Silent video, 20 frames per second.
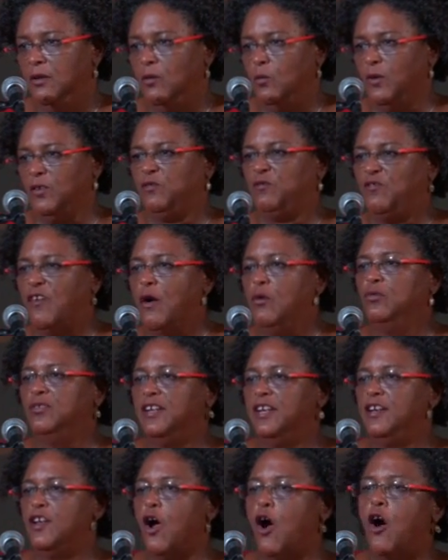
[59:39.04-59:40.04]
was
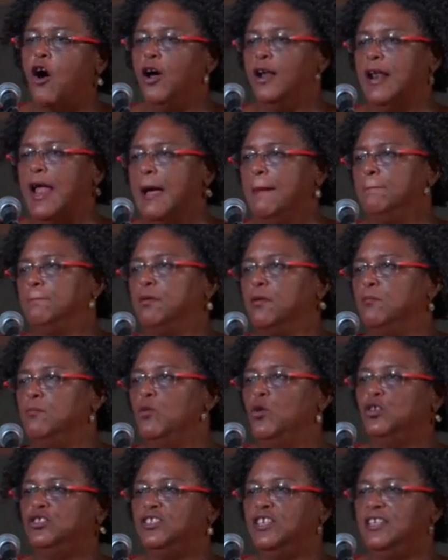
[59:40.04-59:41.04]
founded on and
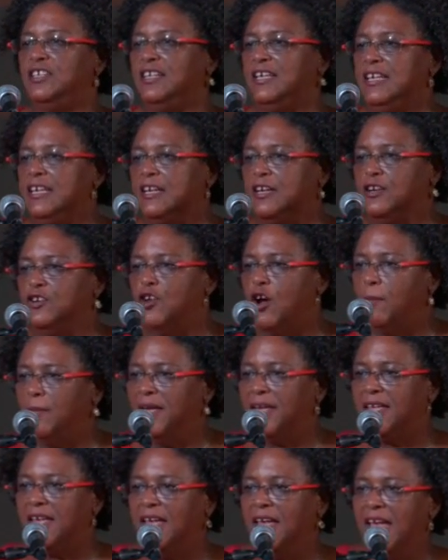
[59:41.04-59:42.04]
promoted
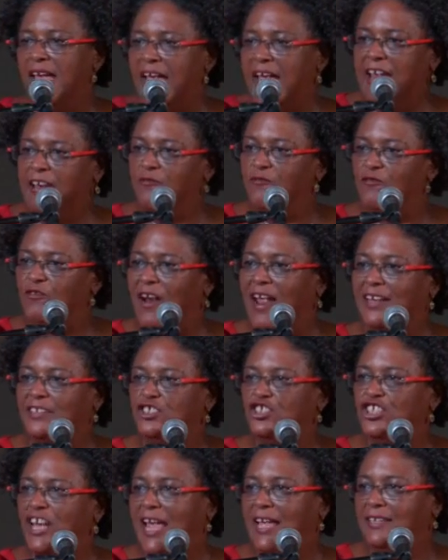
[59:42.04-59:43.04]
economic
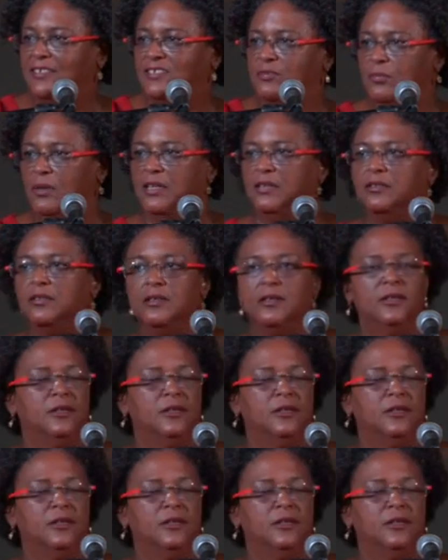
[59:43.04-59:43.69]
enfranchisement.